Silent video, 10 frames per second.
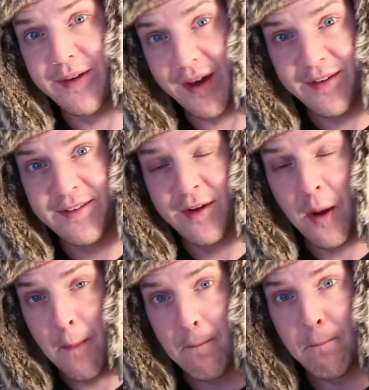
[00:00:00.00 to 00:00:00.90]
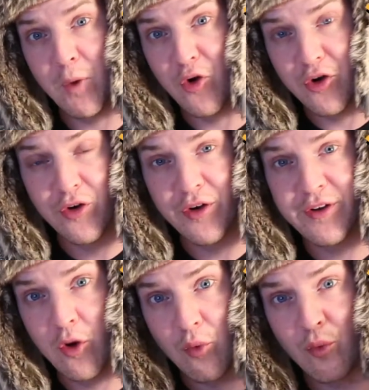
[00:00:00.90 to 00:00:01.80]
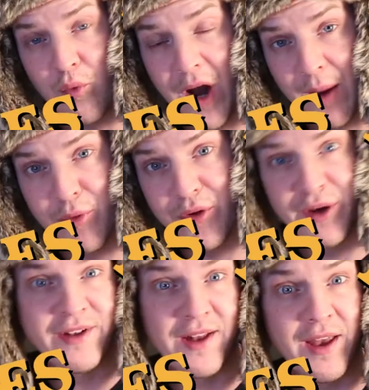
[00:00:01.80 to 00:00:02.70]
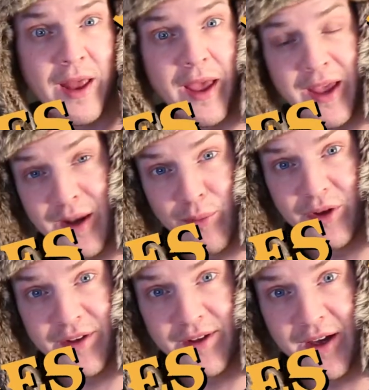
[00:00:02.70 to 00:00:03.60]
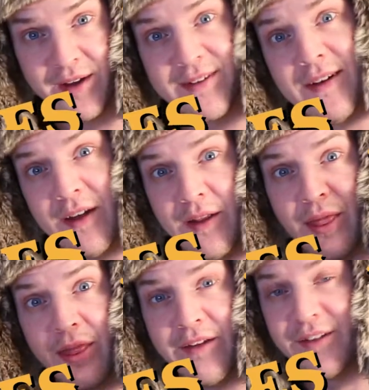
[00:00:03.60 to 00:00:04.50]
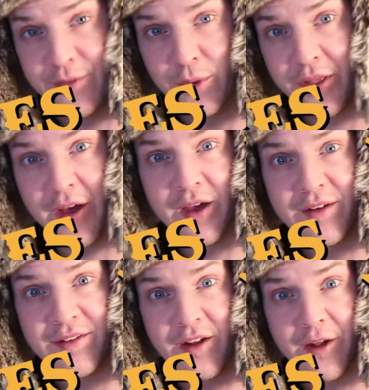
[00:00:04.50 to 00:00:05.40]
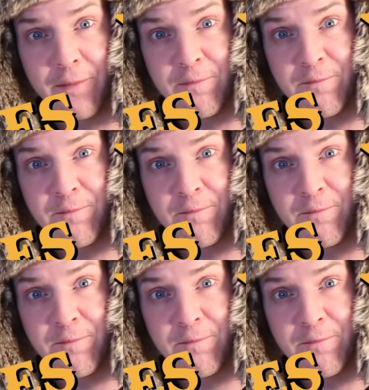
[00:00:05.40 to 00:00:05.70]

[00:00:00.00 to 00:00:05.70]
deaths, murders, robberies, and animal attacks, and this is what they had to say.